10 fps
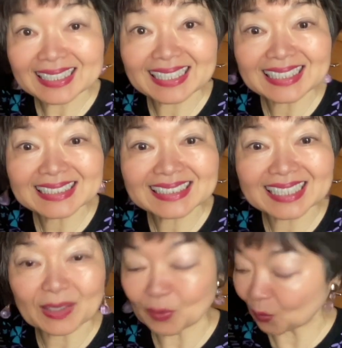this
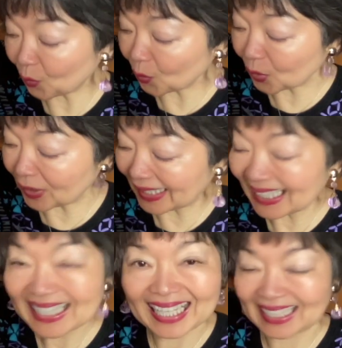the
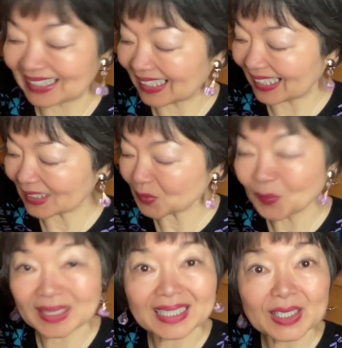green line, the last one.